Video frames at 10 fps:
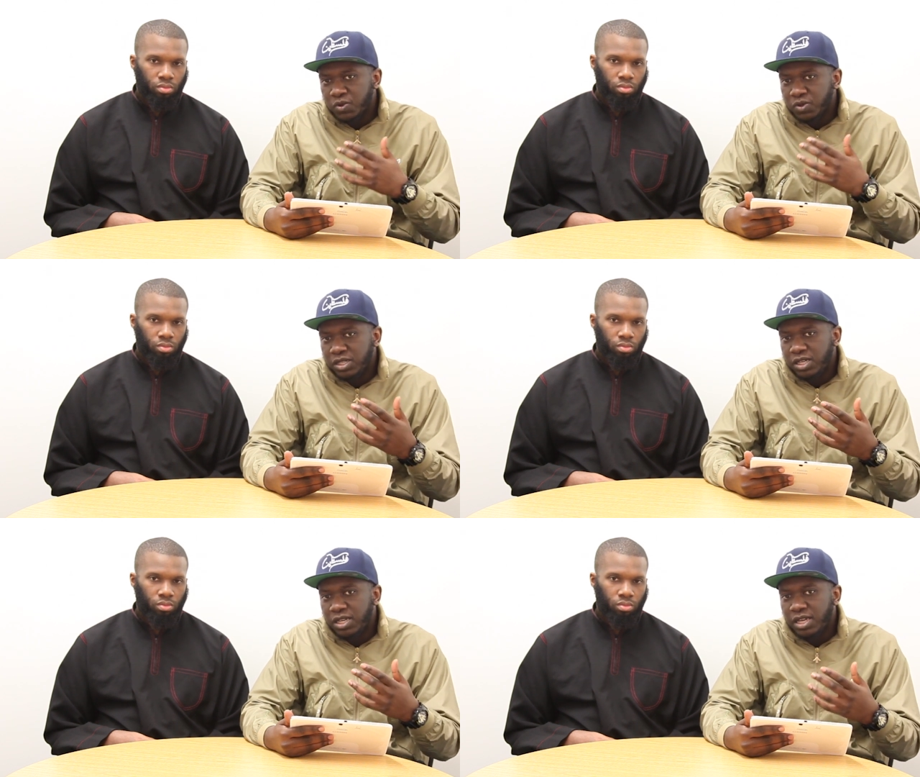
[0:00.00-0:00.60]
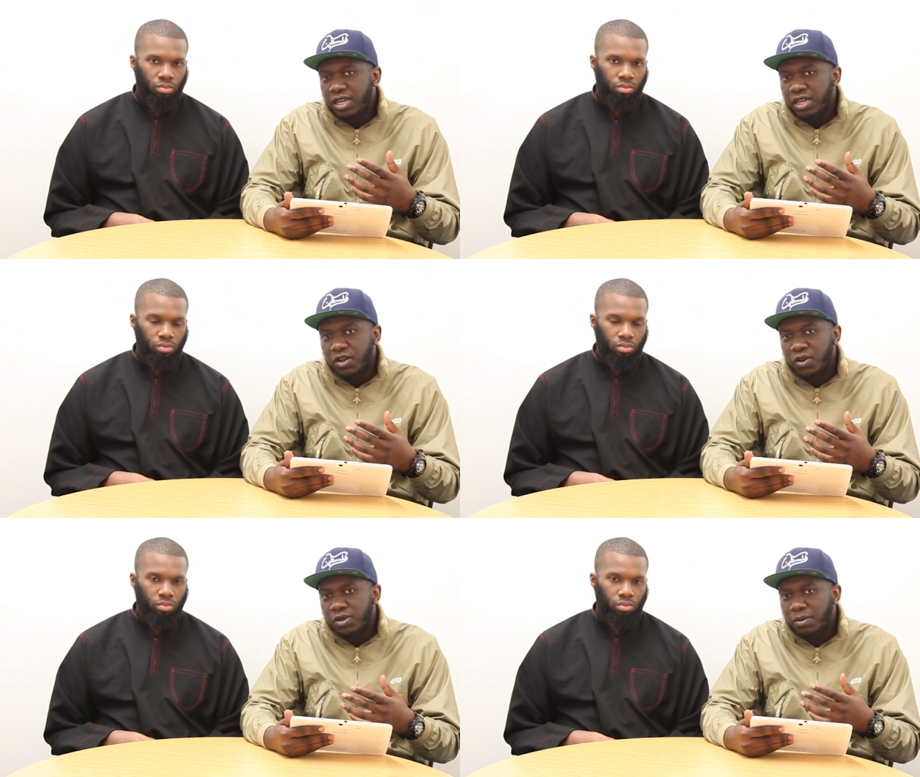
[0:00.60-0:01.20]
Speaker 1: you see you
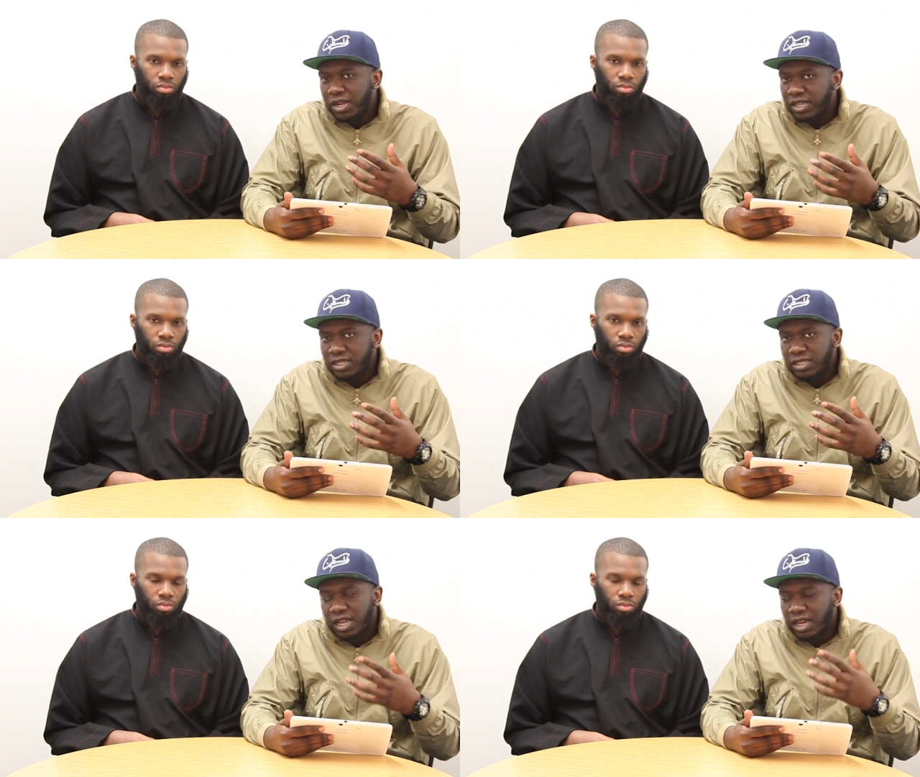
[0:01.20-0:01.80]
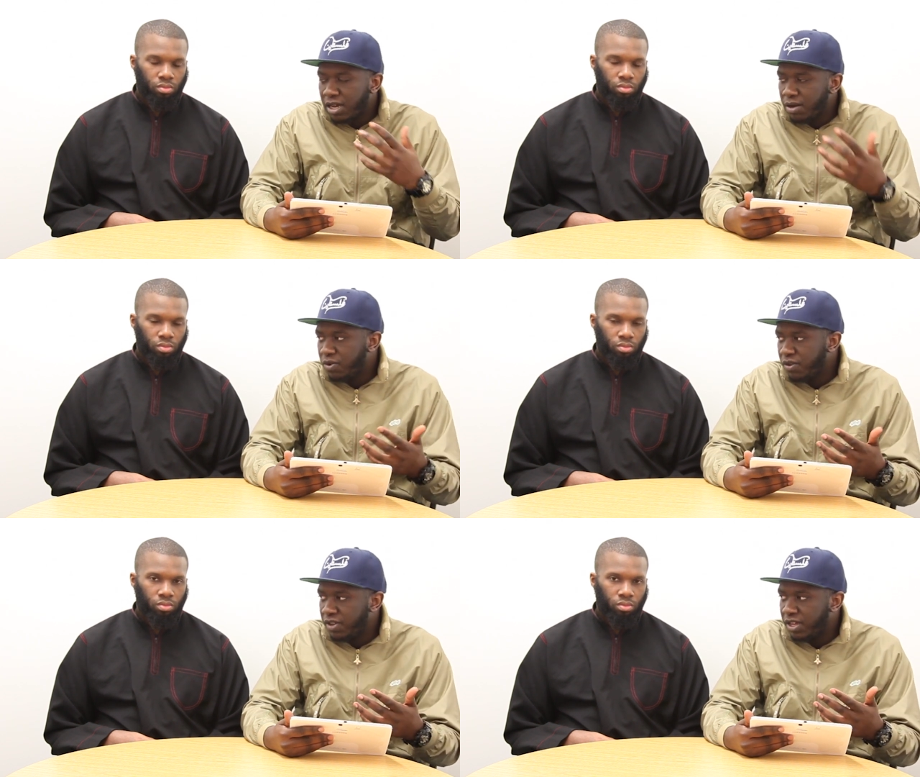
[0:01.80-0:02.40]
know the blessings that
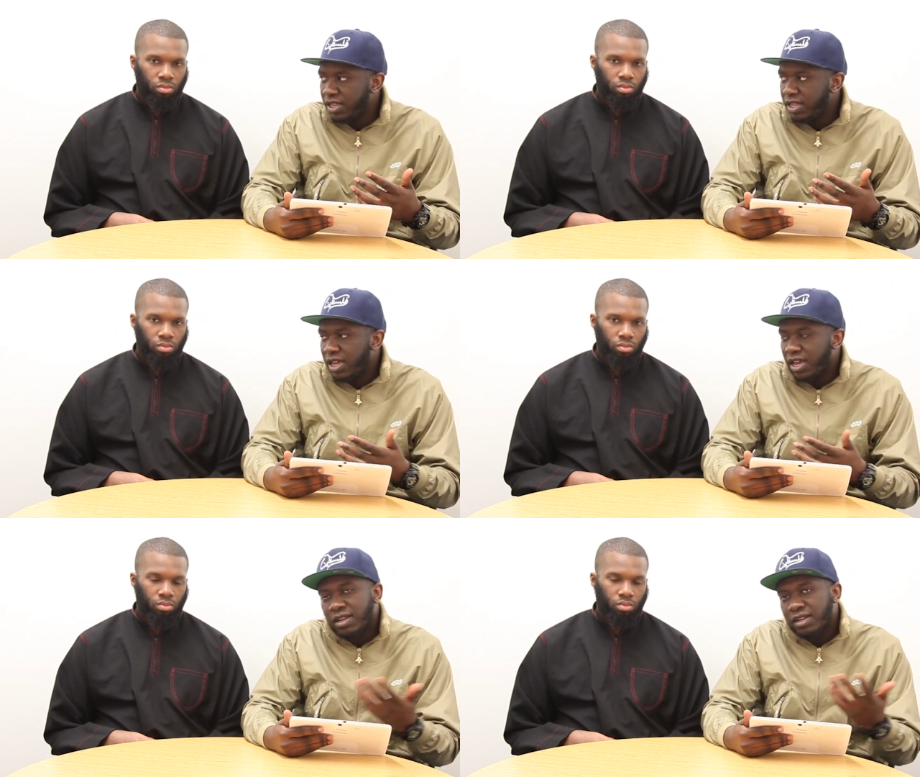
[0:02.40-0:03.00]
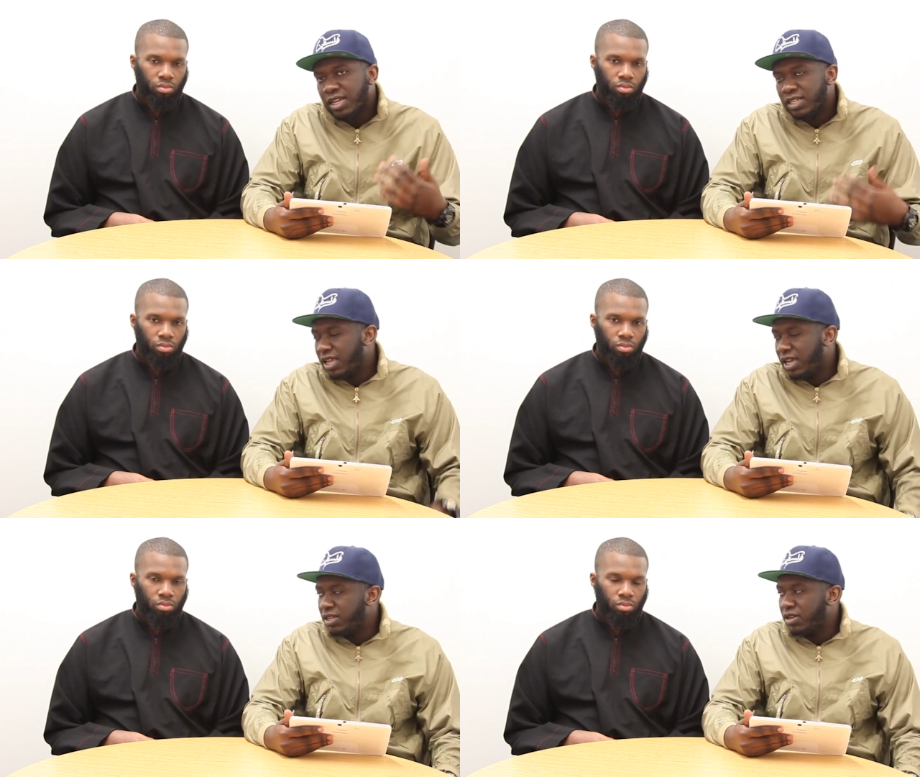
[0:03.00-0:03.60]
come with it mm. and that's the end